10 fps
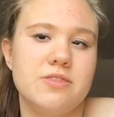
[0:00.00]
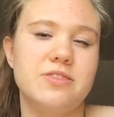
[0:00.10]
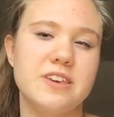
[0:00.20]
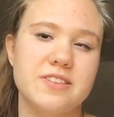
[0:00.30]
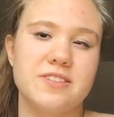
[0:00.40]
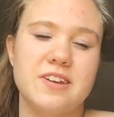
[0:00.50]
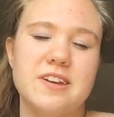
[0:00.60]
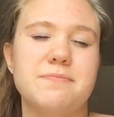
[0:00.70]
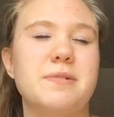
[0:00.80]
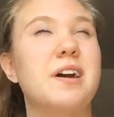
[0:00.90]
This
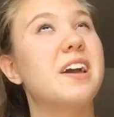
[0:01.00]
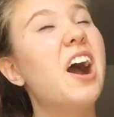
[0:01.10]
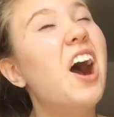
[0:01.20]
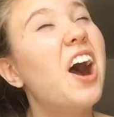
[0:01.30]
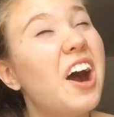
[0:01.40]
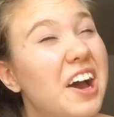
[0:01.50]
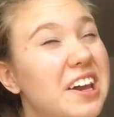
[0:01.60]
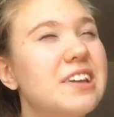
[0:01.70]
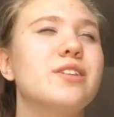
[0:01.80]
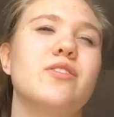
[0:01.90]
tip
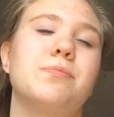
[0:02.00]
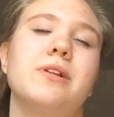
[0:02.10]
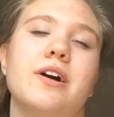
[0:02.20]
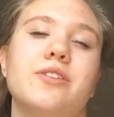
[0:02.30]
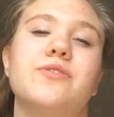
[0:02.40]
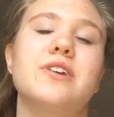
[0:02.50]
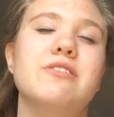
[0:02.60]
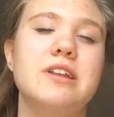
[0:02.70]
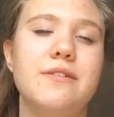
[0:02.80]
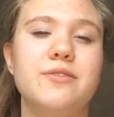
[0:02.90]
kind of applies for year
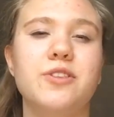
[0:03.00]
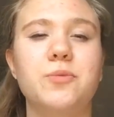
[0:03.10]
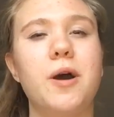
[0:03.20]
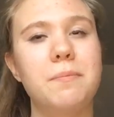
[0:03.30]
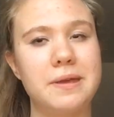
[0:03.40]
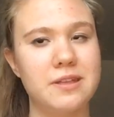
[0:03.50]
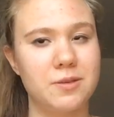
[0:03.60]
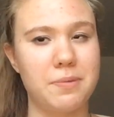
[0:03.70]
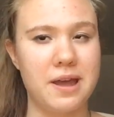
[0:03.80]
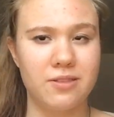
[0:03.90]
11s as well, but it
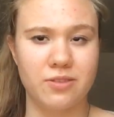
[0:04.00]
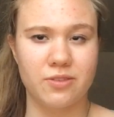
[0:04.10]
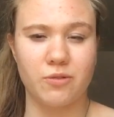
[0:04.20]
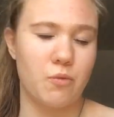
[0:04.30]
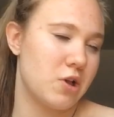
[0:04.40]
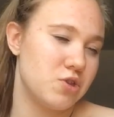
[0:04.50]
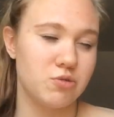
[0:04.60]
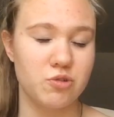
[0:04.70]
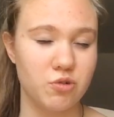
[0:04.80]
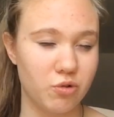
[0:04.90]
depends when you
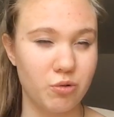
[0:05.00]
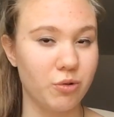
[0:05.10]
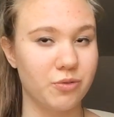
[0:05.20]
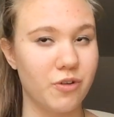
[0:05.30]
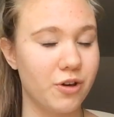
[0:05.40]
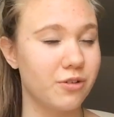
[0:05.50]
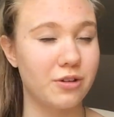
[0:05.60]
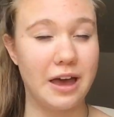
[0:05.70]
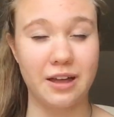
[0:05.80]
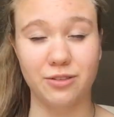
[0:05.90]
do your coursework
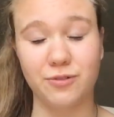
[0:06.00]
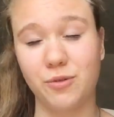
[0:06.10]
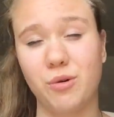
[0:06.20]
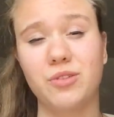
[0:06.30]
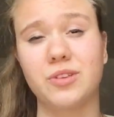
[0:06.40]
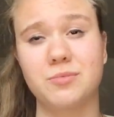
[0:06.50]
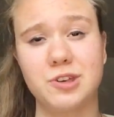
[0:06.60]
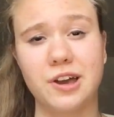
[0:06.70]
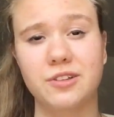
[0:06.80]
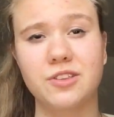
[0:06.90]
and for what
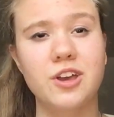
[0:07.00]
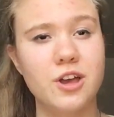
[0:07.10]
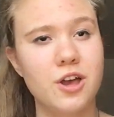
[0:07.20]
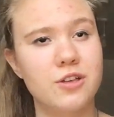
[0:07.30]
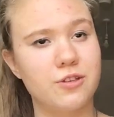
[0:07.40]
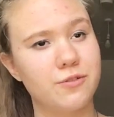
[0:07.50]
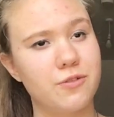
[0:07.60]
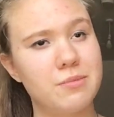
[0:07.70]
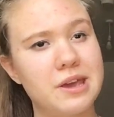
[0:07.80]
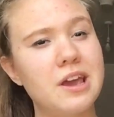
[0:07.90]
subjects. So
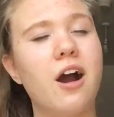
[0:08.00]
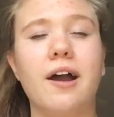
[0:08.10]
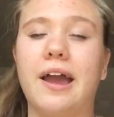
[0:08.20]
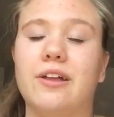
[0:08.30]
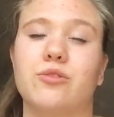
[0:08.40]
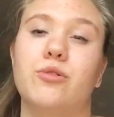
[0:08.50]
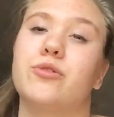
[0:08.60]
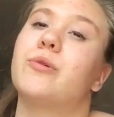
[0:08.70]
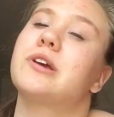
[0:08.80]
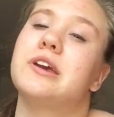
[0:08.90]
for me, I had
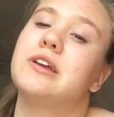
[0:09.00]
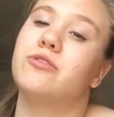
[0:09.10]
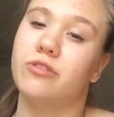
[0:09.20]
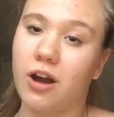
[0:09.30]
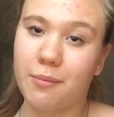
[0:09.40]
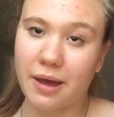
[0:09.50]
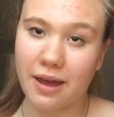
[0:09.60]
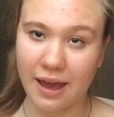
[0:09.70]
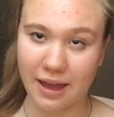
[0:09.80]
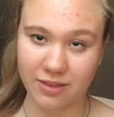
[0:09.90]
coursework in drama
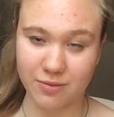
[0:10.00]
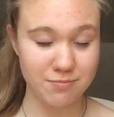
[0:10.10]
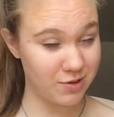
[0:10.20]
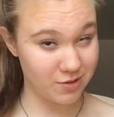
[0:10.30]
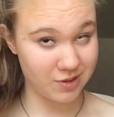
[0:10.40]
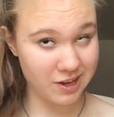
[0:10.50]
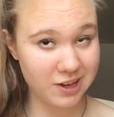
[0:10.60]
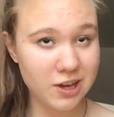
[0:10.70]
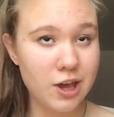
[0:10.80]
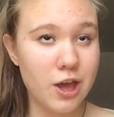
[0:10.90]
and music,